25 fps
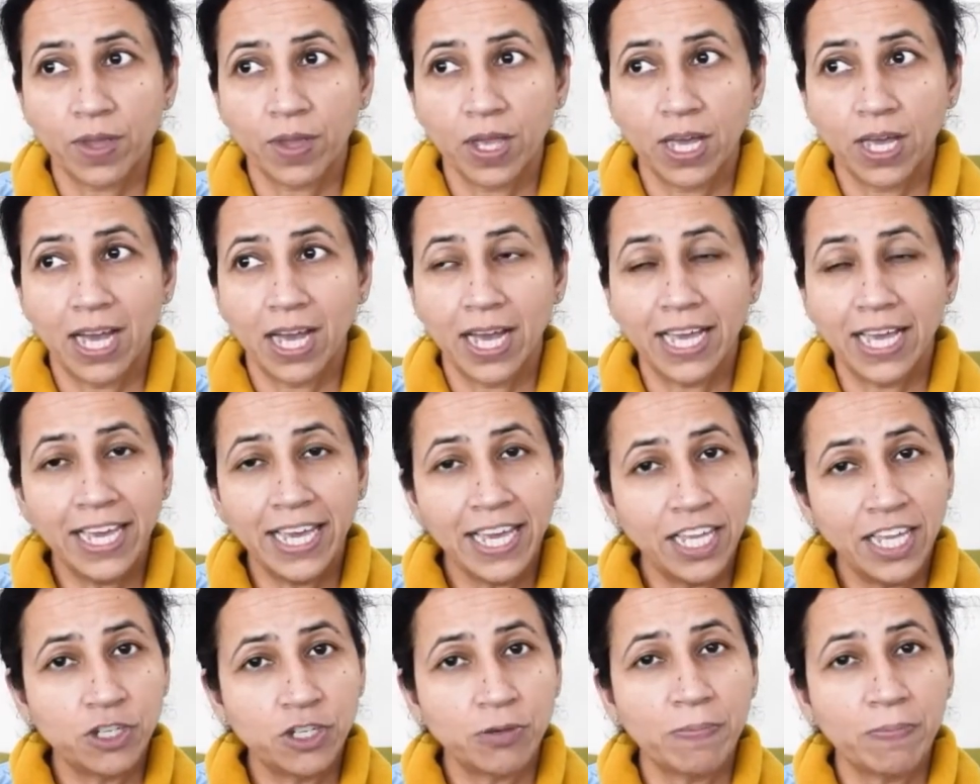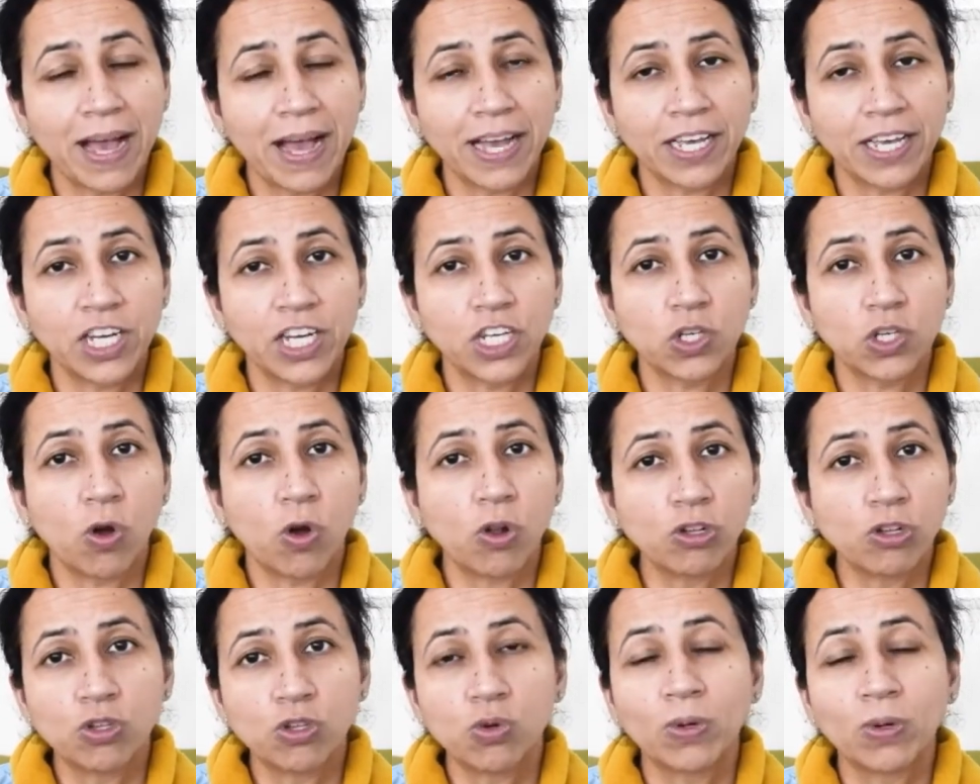Each packet
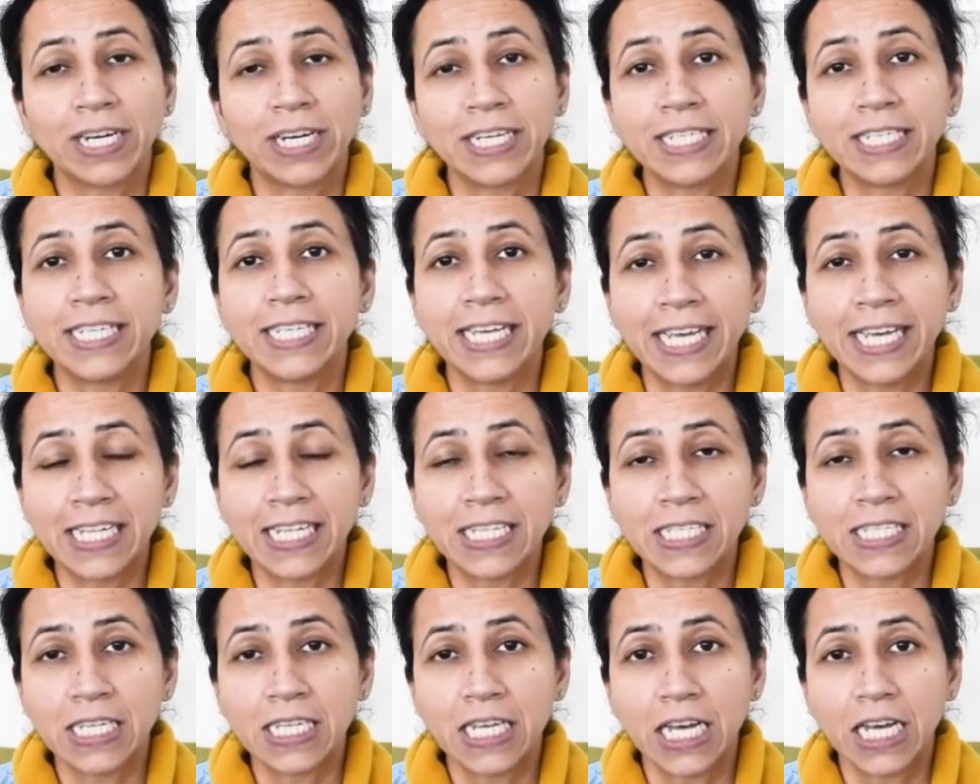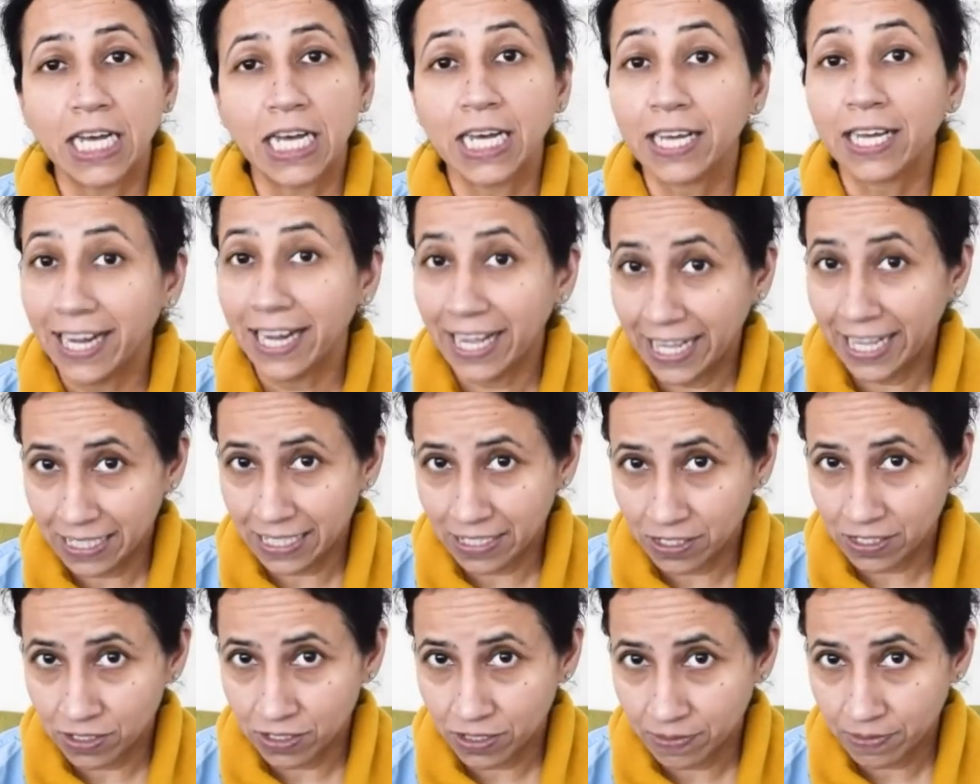also contains
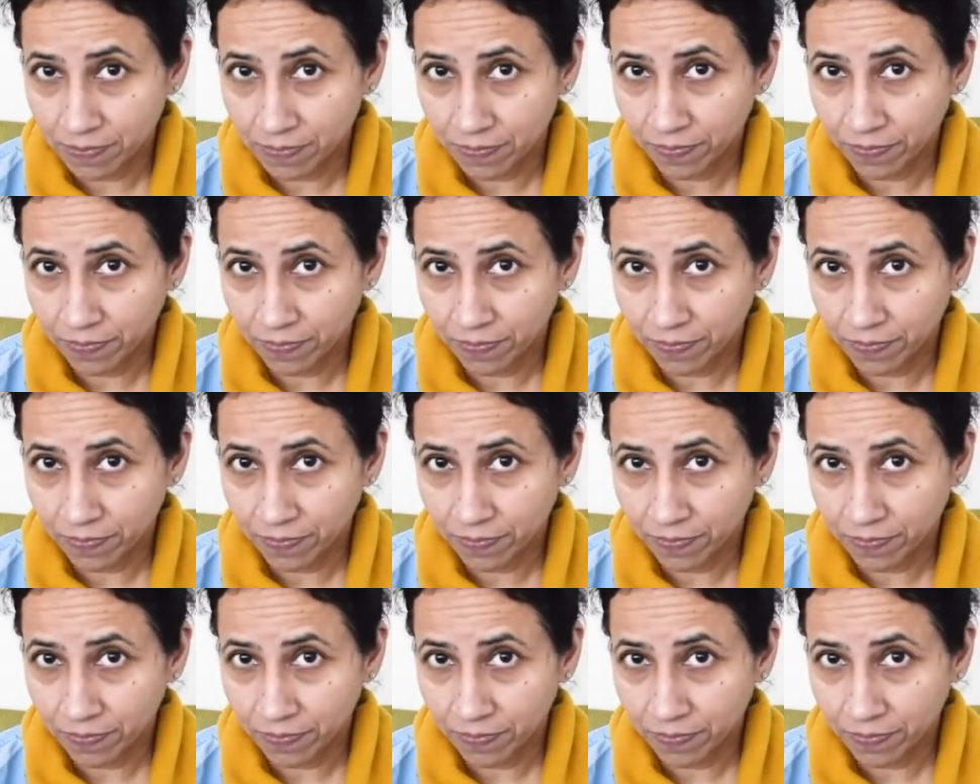grains,